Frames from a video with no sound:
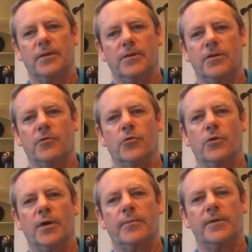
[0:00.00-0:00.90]
she grew
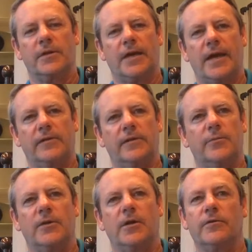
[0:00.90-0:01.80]
up as a Catholic,
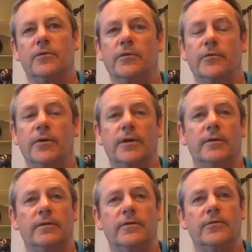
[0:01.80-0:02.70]
but also a very
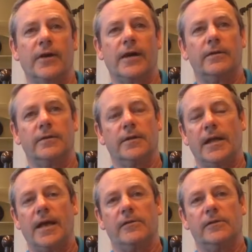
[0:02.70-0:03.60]
devout
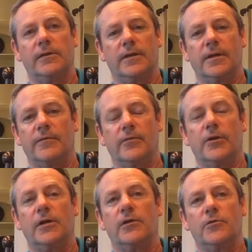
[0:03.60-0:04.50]
Catholic and a
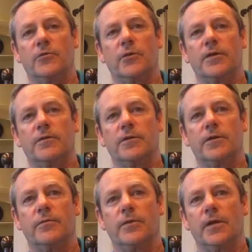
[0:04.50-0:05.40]
very close
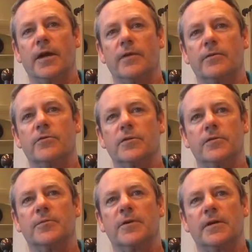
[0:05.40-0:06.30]
relationship with God. So
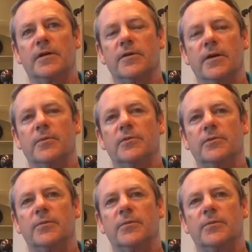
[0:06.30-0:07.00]
she's been an example to